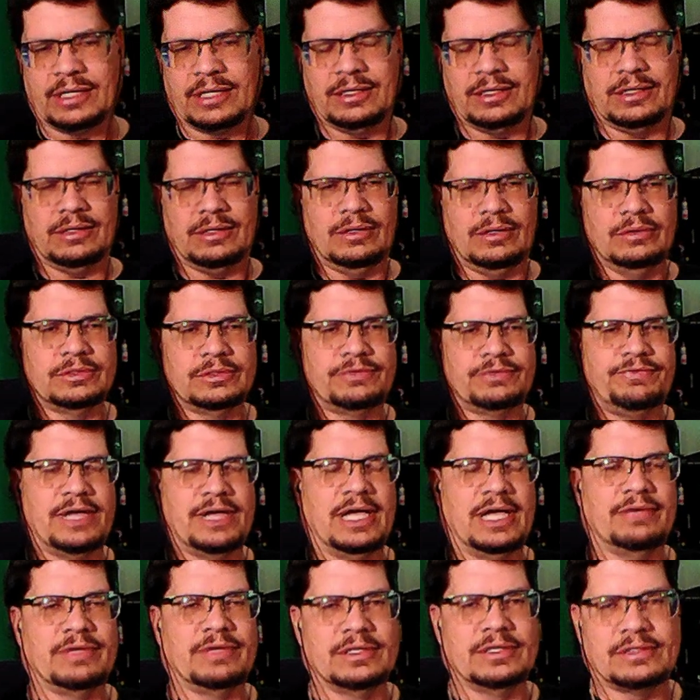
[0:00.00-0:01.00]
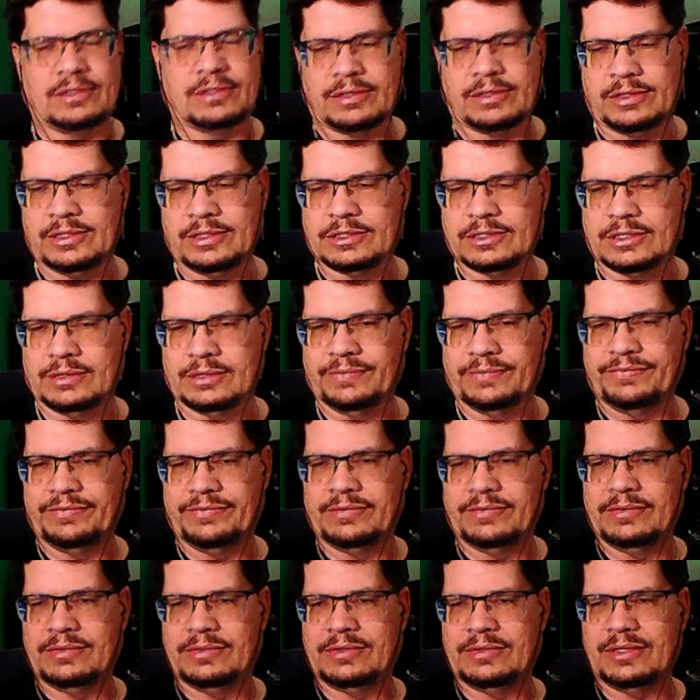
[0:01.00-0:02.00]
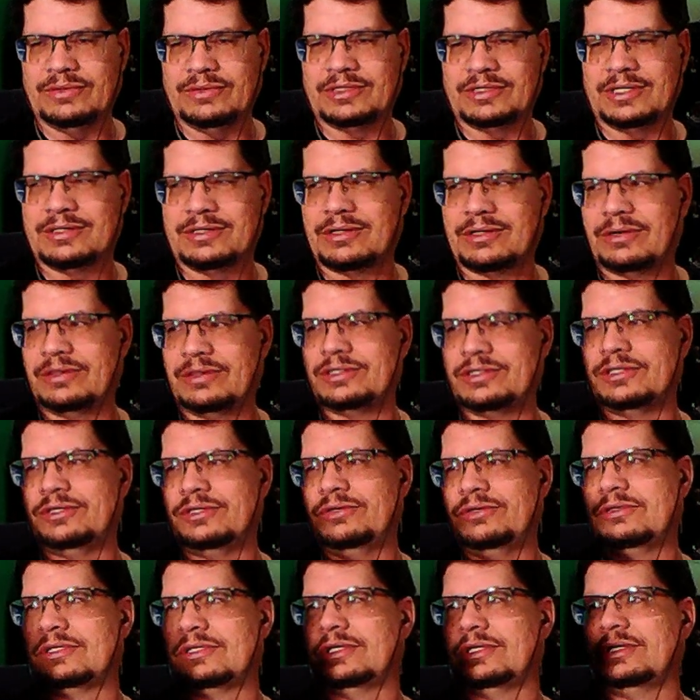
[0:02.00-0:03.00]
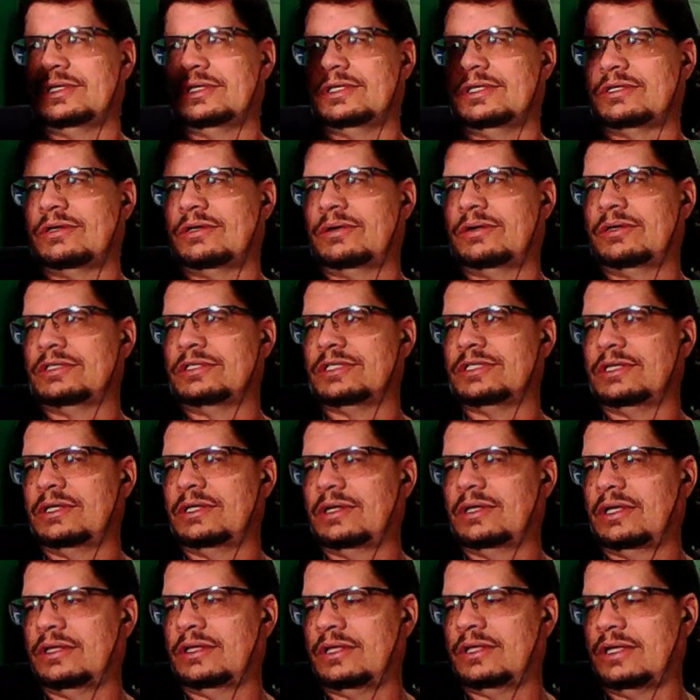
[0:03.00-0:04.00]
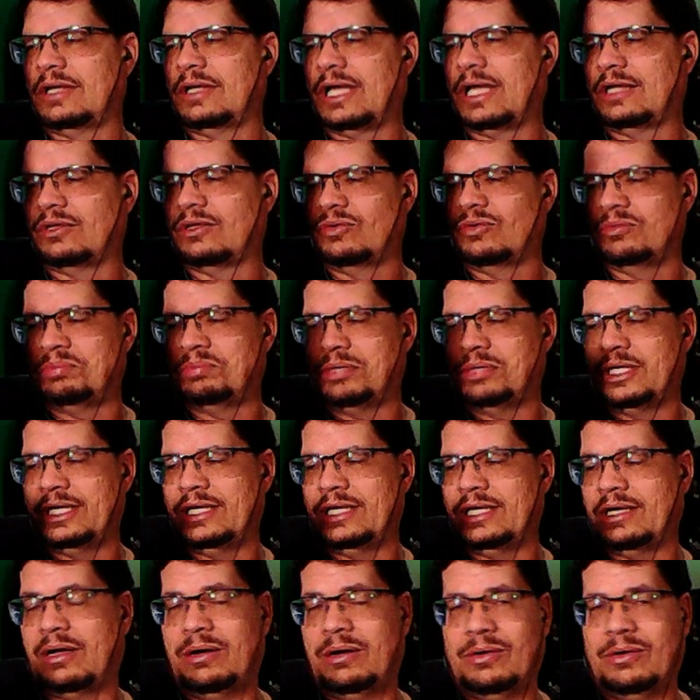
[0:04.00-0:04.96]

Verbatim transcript: I think it holds 5 guitars, and those guitars are usually guitars that I don't play a